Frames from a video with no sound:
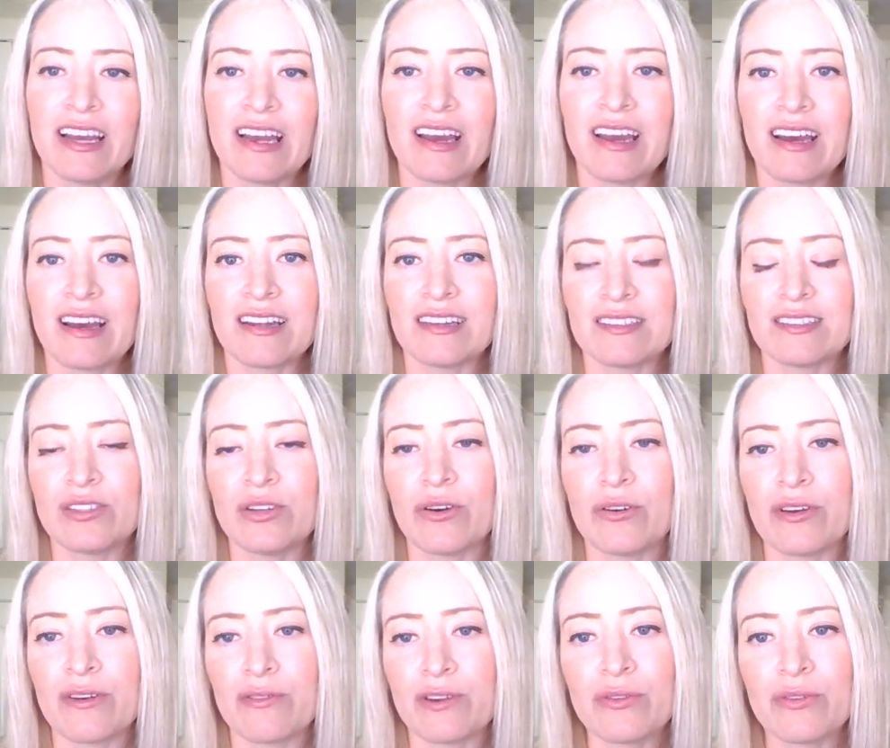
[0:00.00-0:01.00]
And so
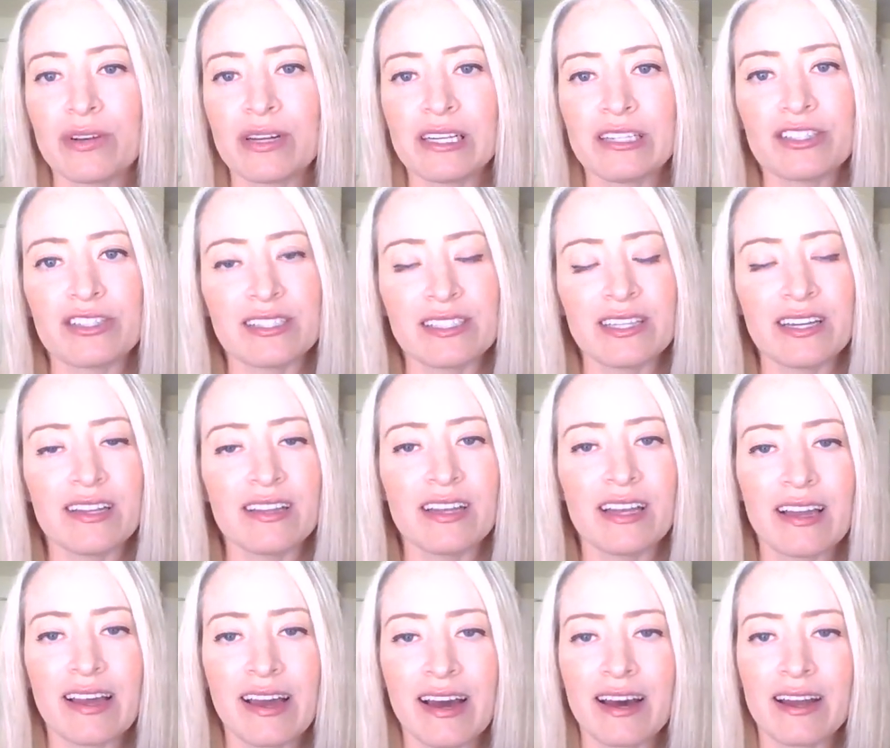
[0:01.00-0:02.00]
if you are interested in the
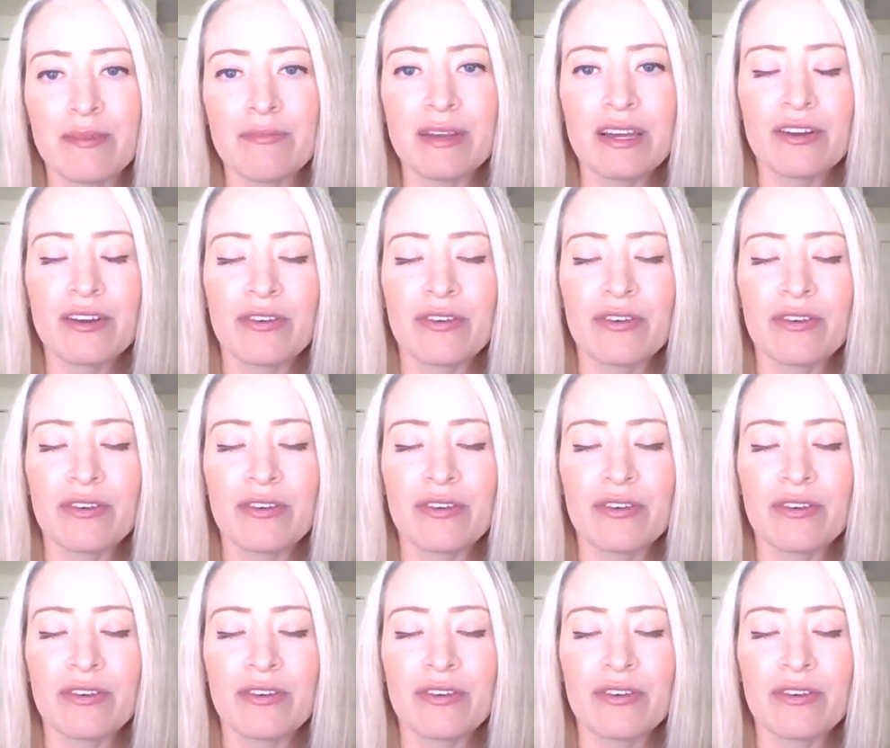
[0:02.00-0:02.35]
Academy,